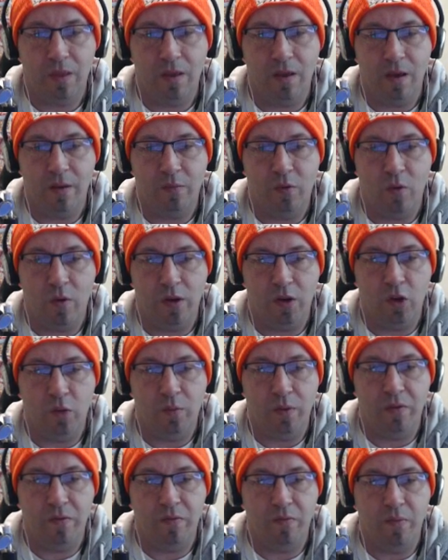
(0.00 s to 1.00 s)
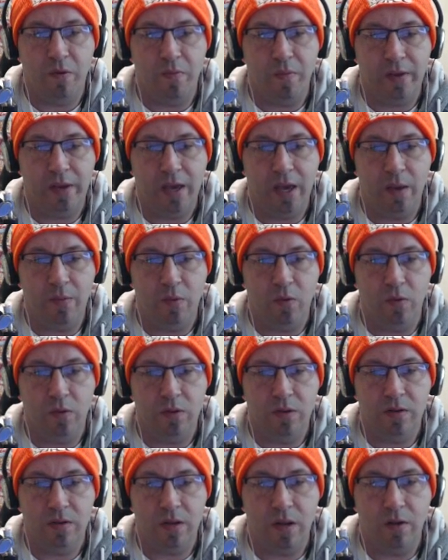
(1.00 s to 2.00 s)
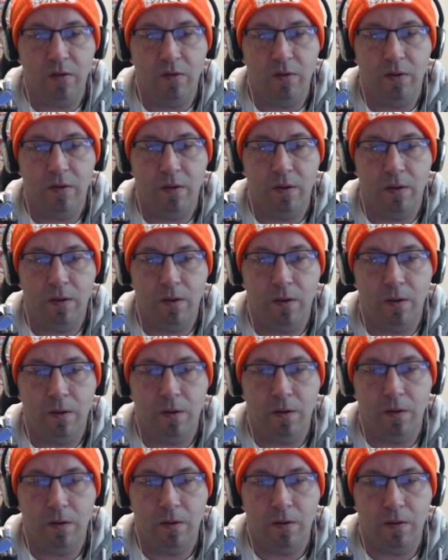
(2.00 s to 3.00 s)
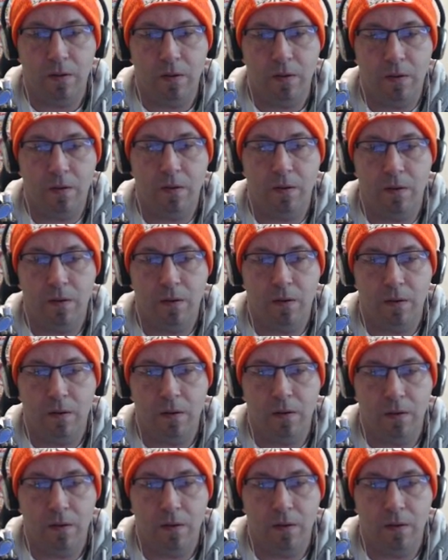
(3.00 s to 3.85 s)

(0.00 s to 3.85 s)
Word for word: I'm quite good with with my keyboard, so. I'm not. I'm not. I say. I'm...